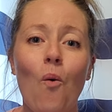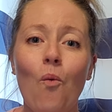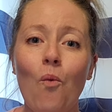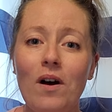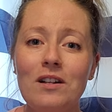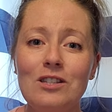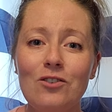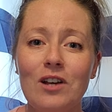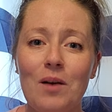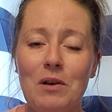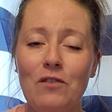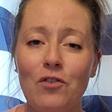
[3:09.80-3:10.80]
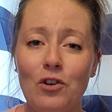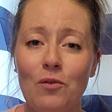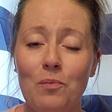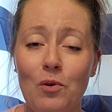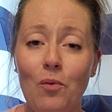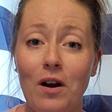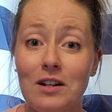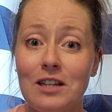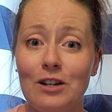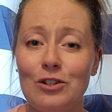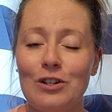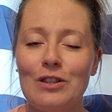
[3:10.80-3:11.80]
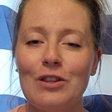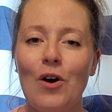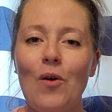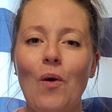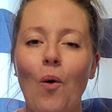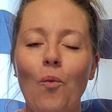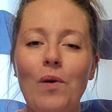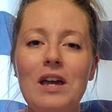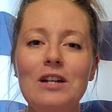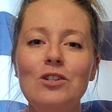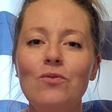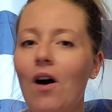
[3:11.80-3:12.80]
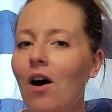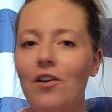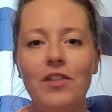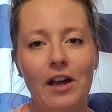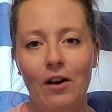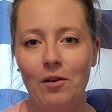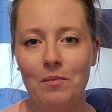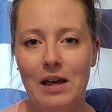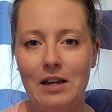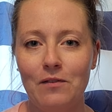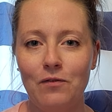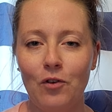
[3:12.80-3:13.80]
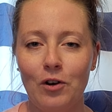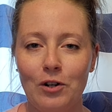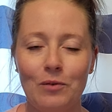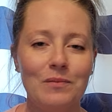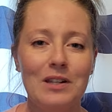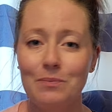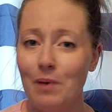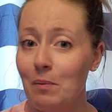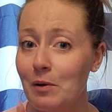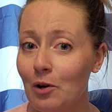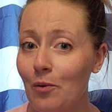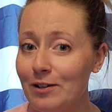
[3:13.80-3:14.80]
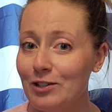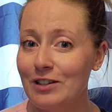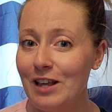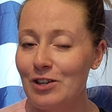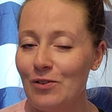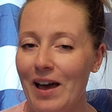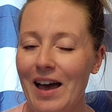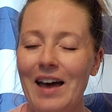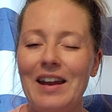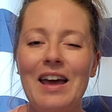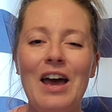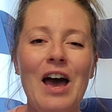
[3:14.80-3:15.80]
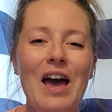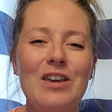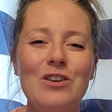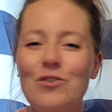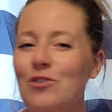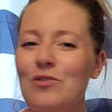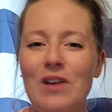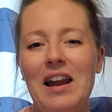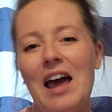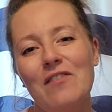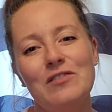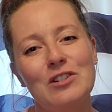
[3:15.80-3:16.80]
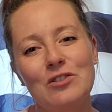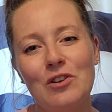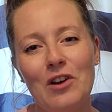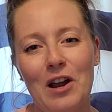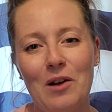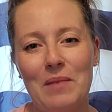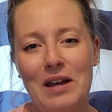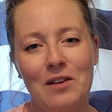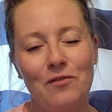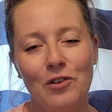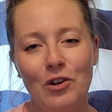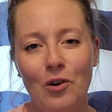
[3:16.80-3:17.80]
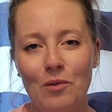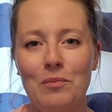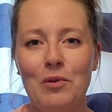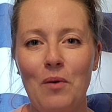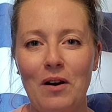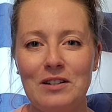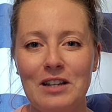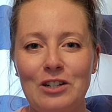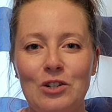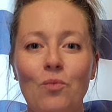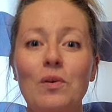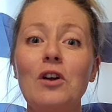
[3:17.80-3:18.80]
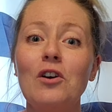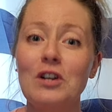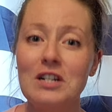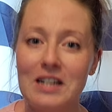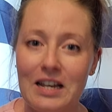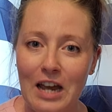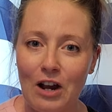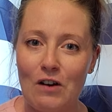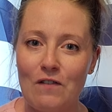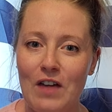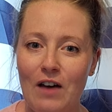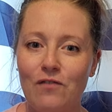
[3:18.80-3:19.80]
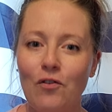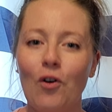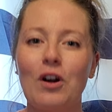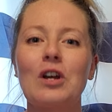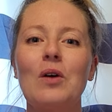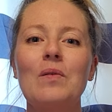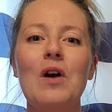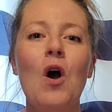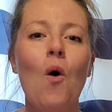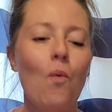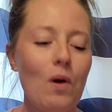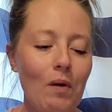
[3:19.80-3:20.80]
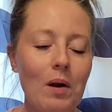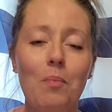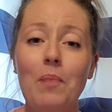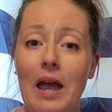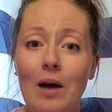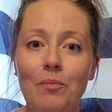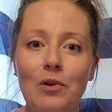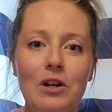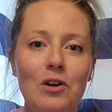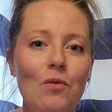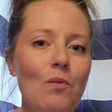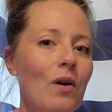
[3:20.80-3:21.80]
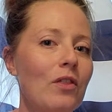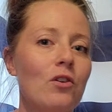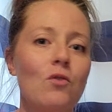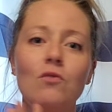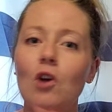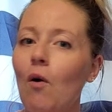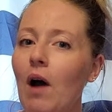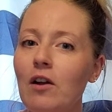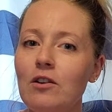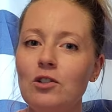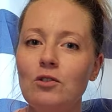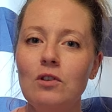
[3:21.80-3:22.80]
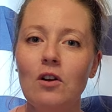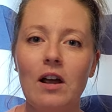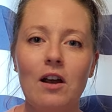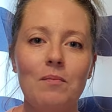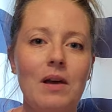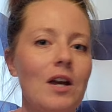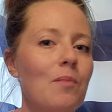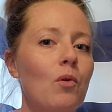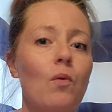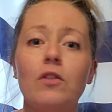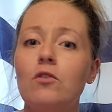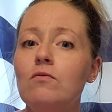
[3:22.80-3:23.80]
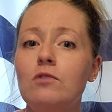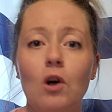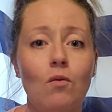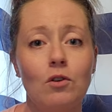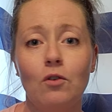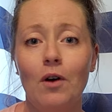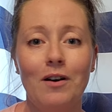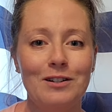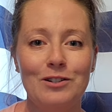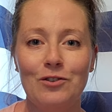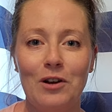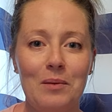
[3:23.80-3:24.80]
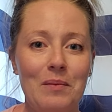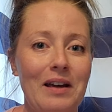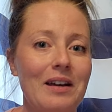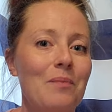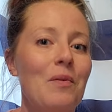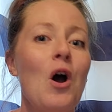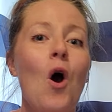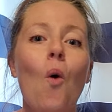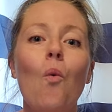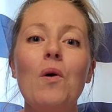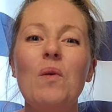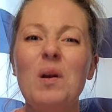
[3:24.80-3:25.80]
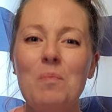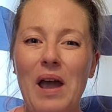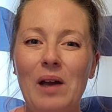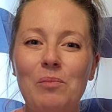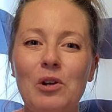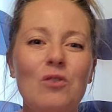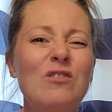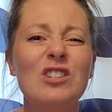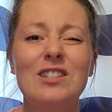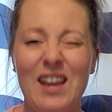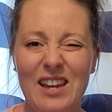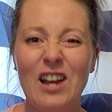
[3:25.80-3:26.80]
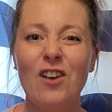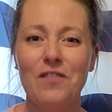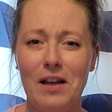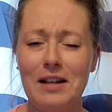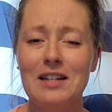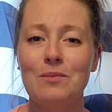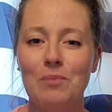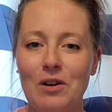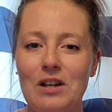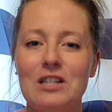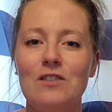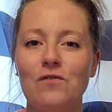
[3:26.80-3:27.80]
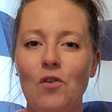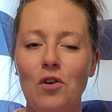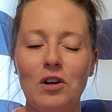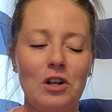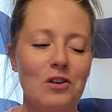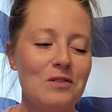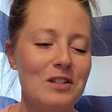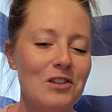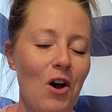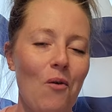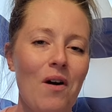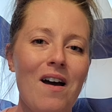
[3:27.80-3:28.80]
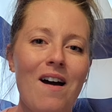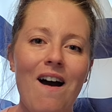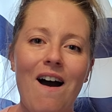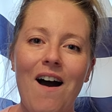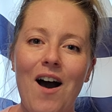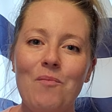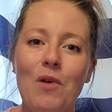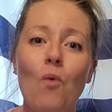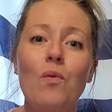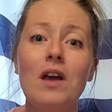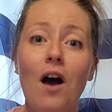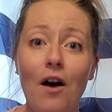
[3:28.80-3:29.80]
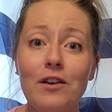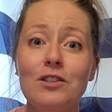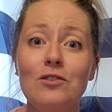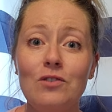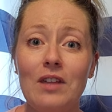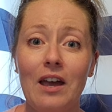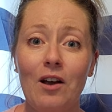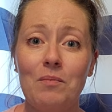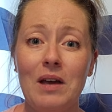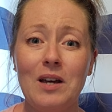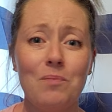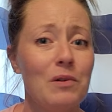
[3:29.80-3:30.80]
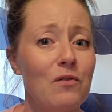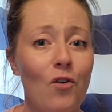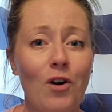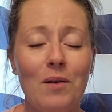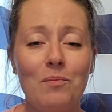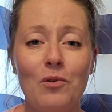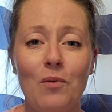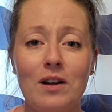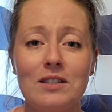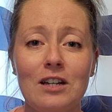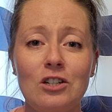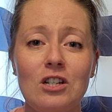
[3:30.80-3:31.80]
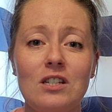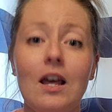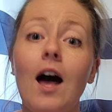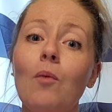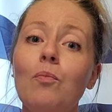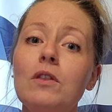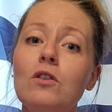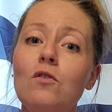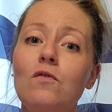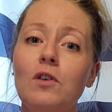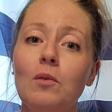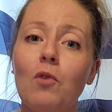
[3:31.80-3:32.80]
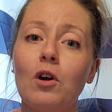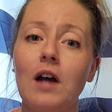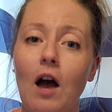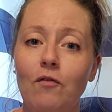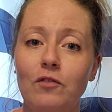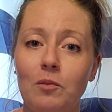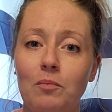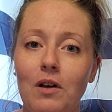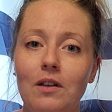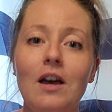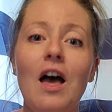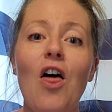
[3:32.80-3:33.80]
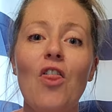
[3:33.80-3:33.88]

Once you're coming for your boudoir session, though, we do all the hair and makeup for you. That's probably a question that you had. You do not have to do your hair and makeup for your own boudoir session. We are going to take care of that for you. We want to pamper you, whether you know how to do your hair and makeup or whether you don't know how to do your hair and makeup. We want to pamper you and just take care of that experience for you. So um, we also do the hair and makeup before our boudoir sessions to help with you feel more comfortable.